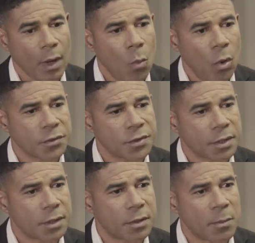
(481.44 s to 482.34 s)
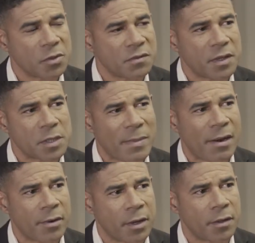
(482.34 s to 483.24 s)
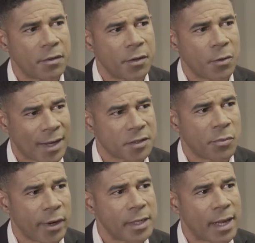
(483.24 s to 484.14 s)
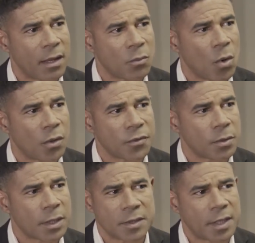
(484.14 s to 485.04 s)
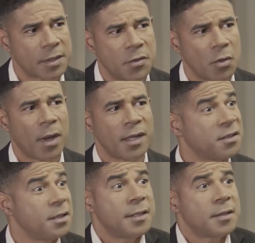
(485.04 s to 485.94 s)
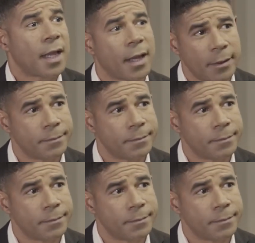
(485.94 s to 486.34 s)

what the most fierce barrier that you had to break down was, that sticks in your mind to this day?